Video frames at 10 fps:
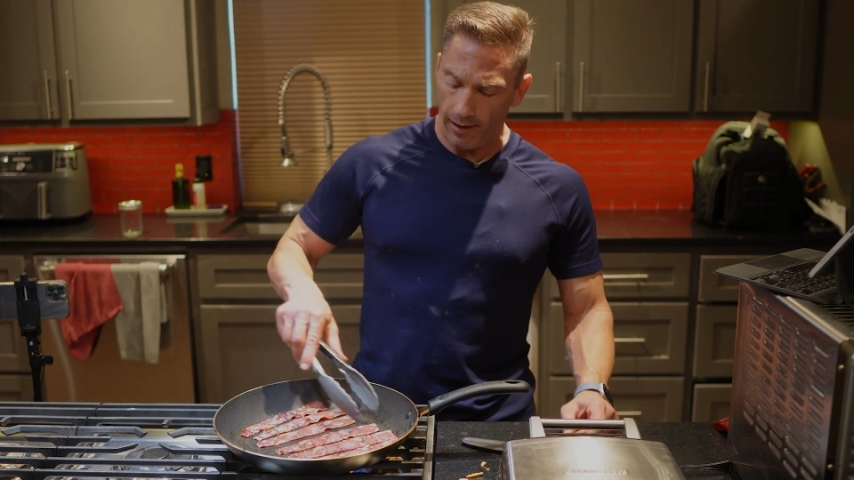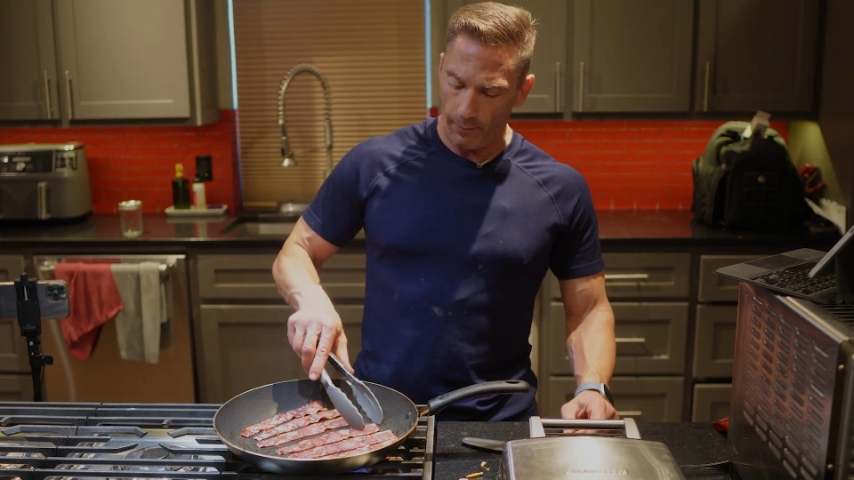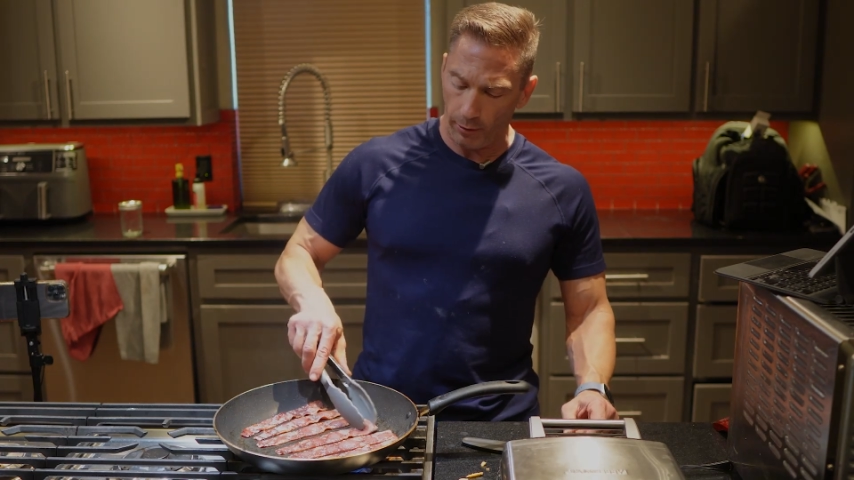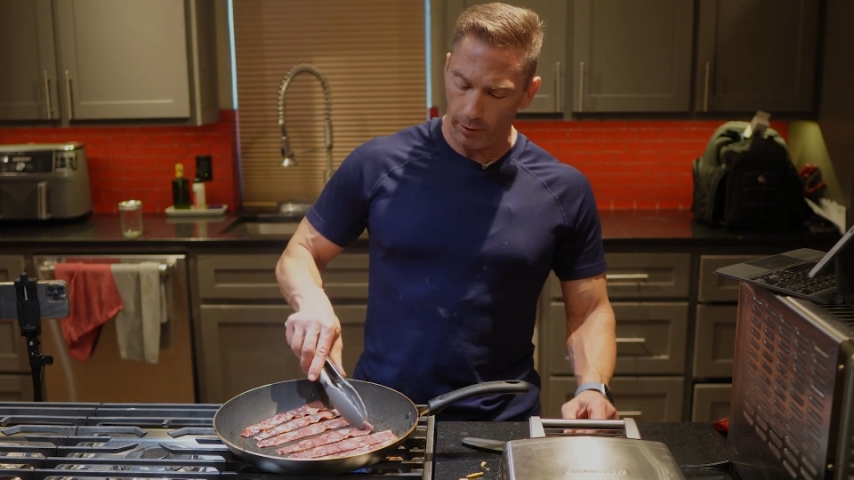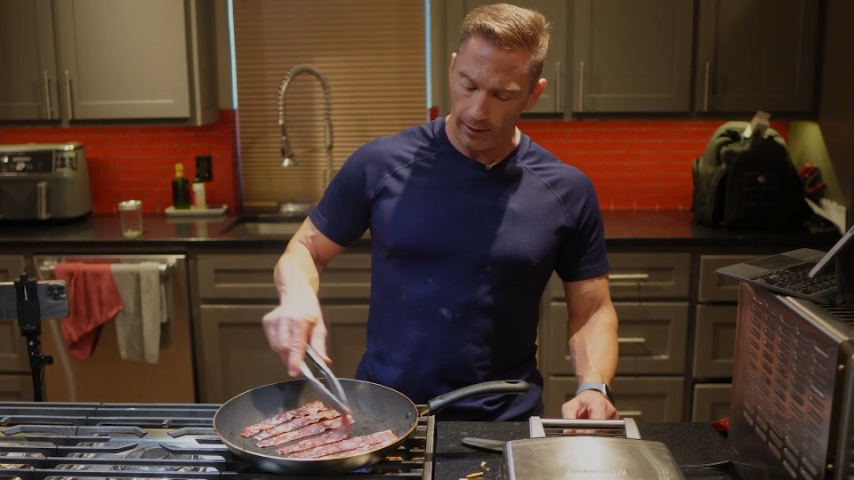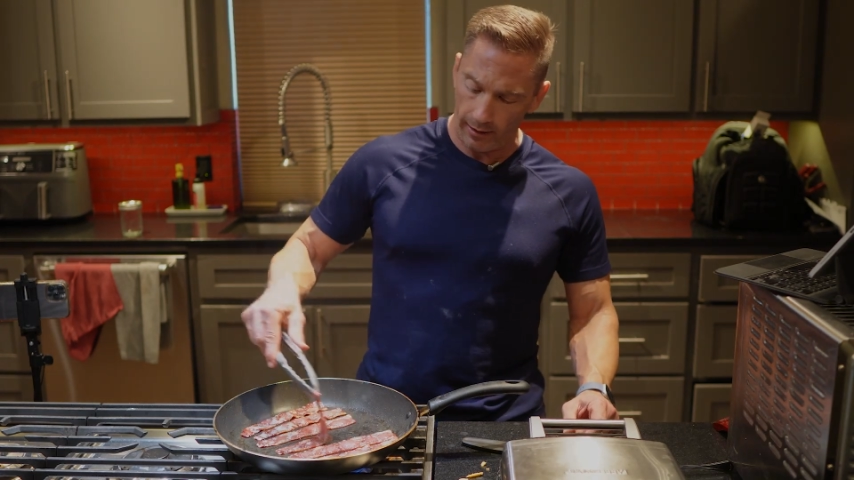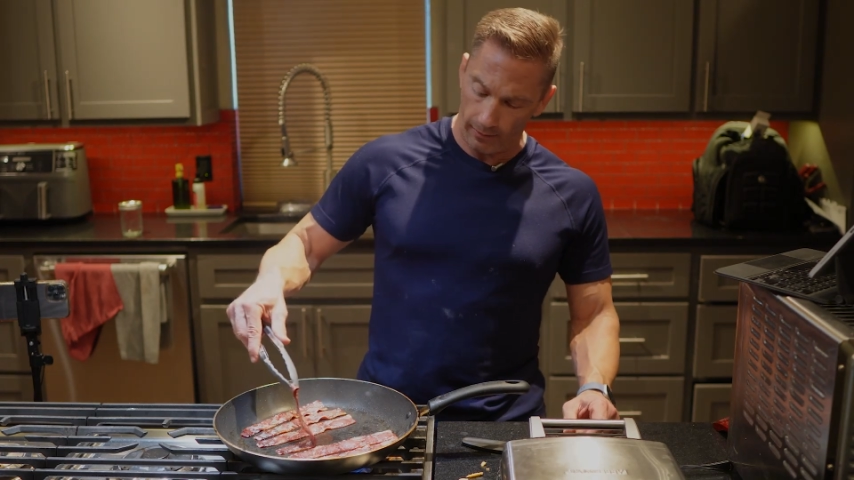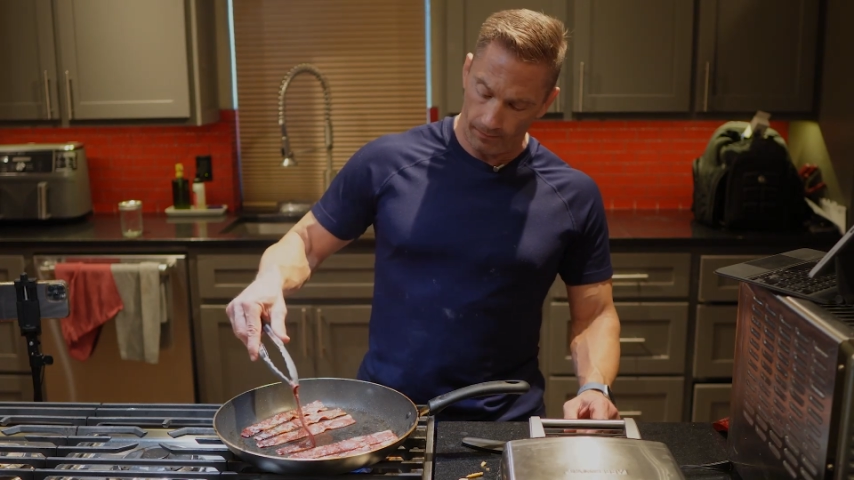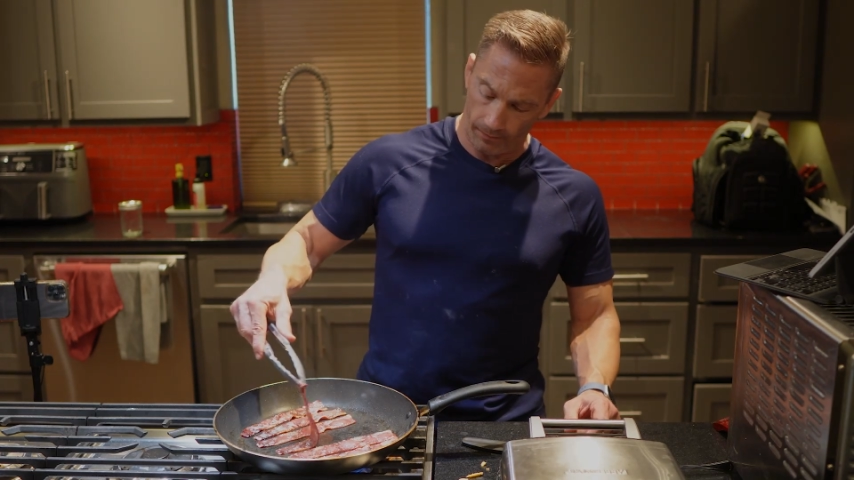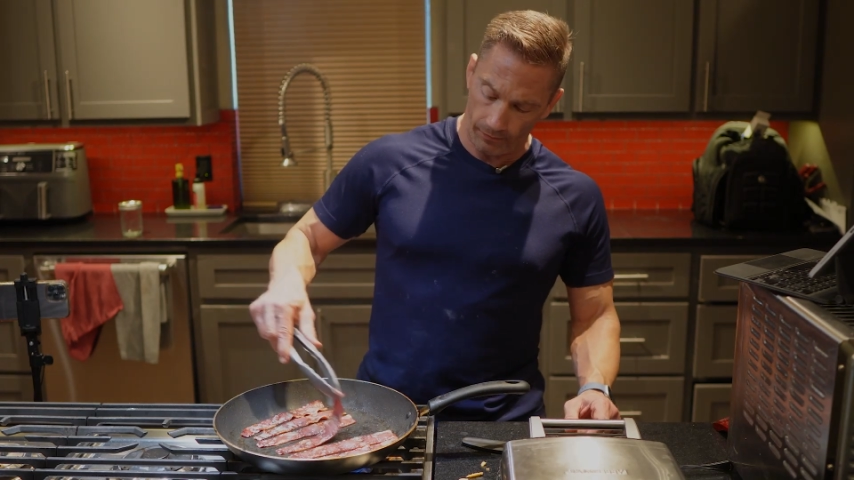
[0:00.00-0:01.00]
I put it
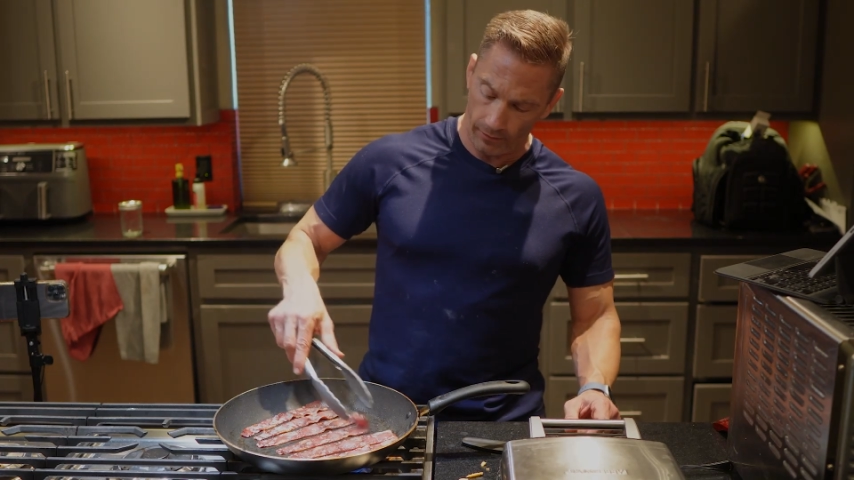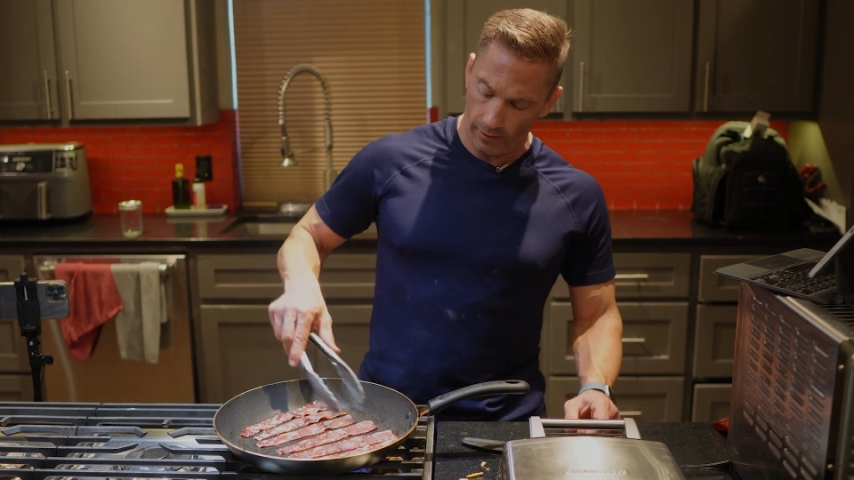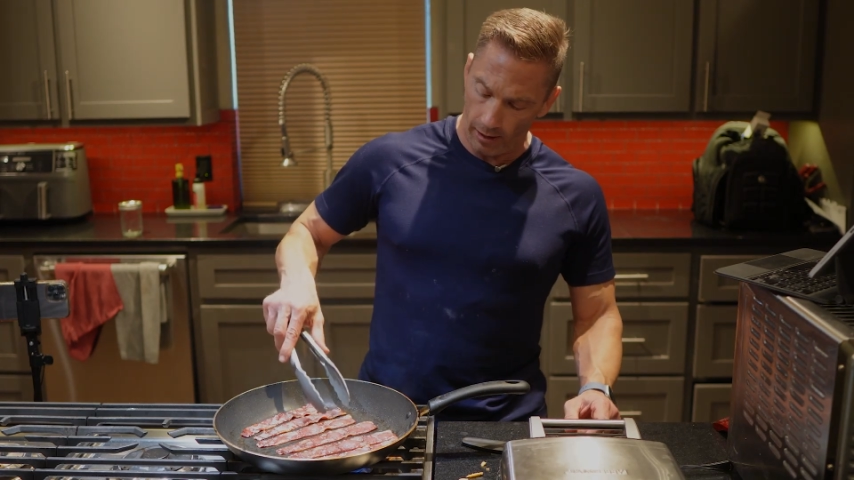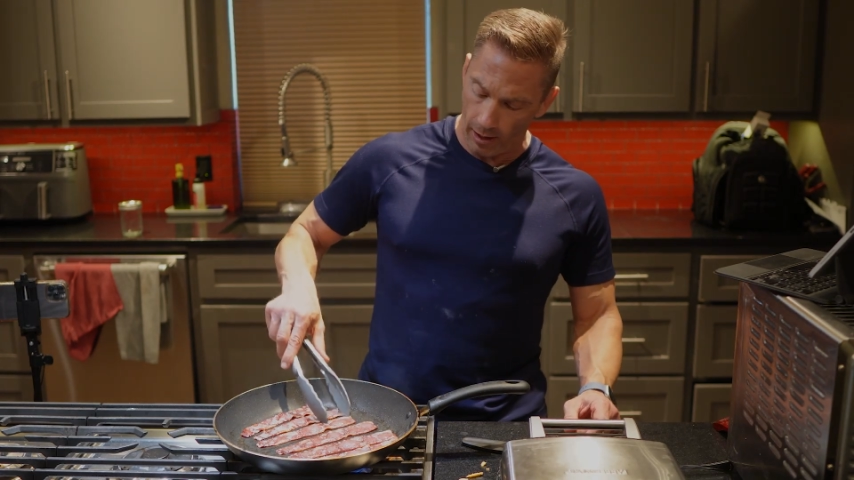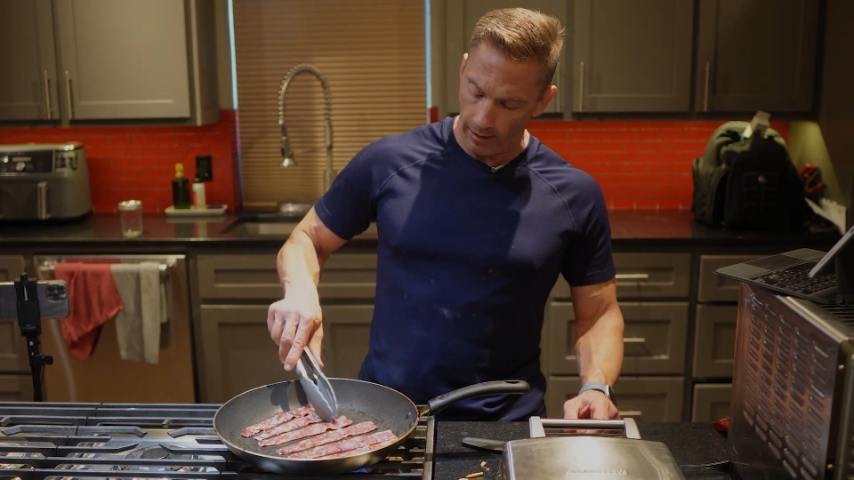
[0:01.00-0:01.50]
in. Oh